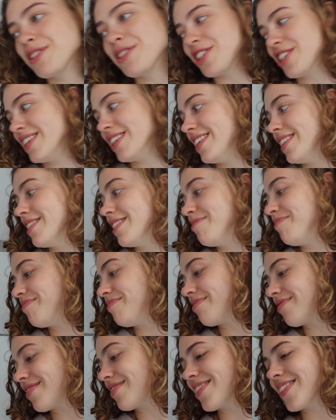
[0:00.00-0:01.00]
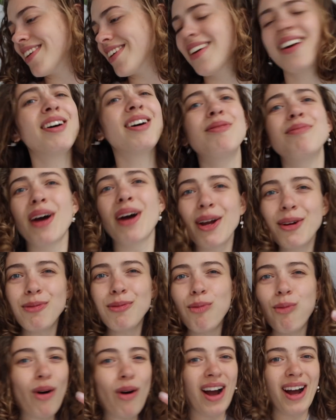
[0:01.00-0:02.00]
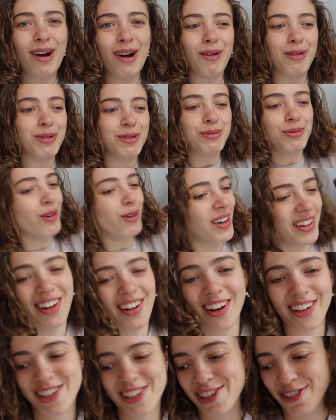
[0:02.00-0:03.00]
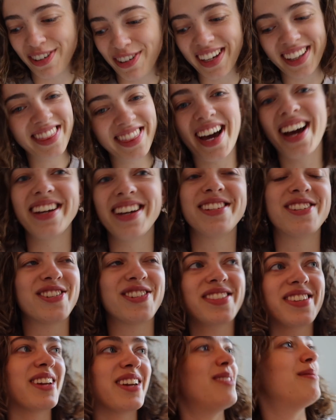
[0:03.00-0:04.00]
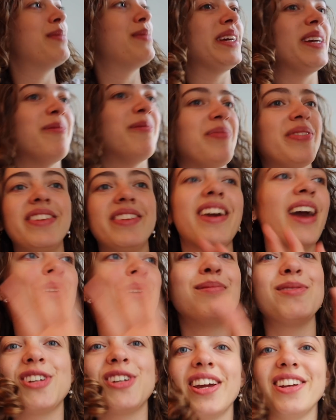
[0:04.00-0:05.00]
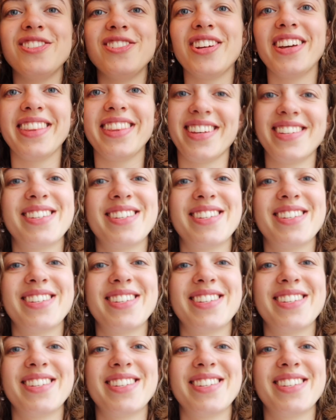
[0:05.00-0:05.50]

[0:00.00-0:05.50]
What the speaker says: machine, like, wow, what a luxury. That is just gonna be game changing this